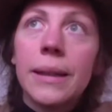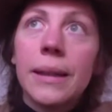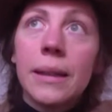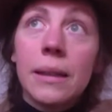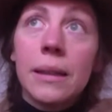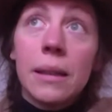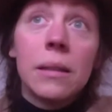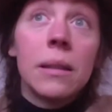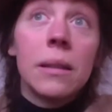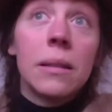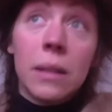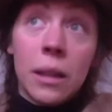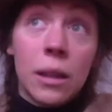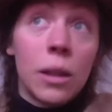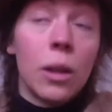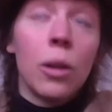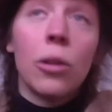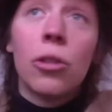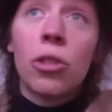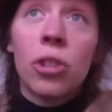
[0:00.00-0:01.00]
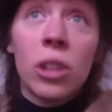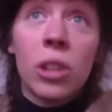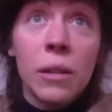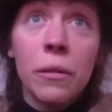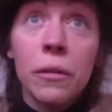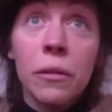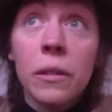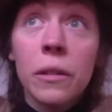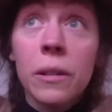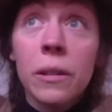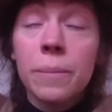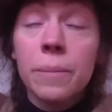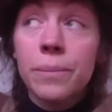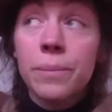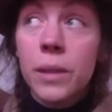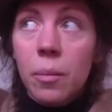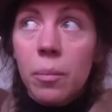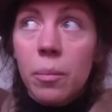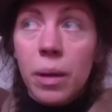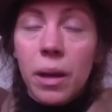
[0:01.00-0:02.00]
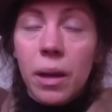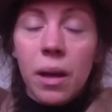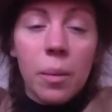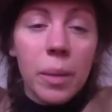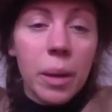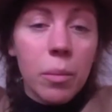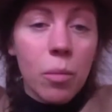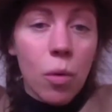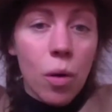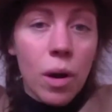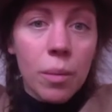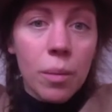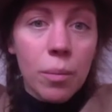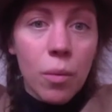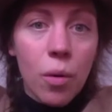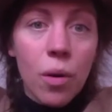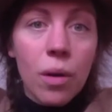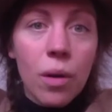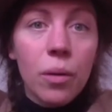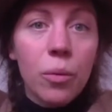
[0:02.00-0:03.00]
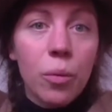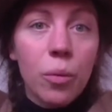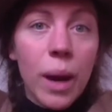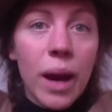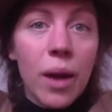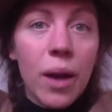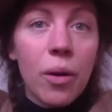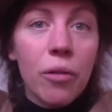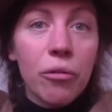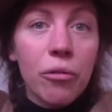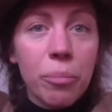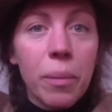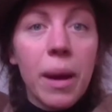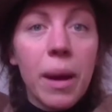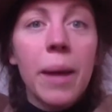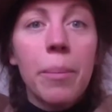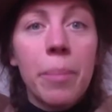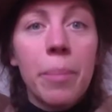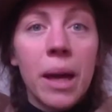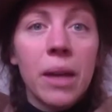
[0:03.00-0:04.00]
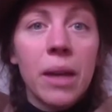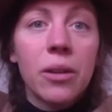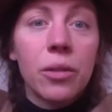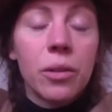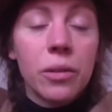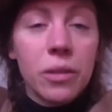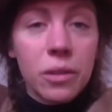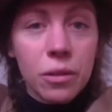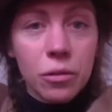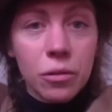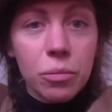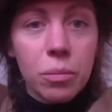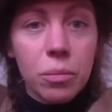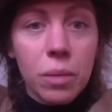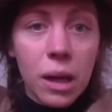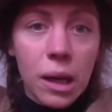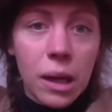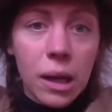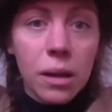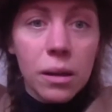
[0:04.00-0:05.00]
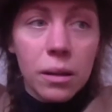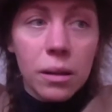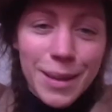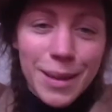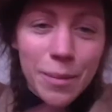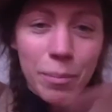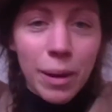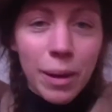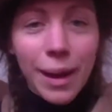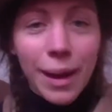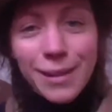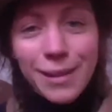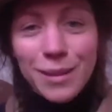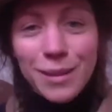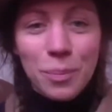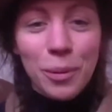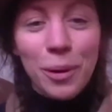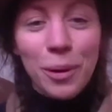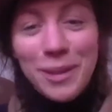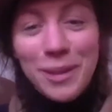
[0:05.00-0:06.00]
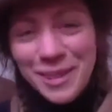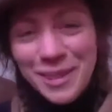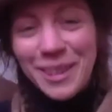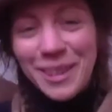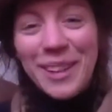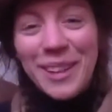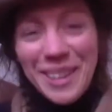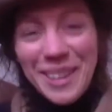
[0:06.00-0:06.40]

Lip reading: This is a huge shift, becoming more and more aware of my patterns, of my blind spots.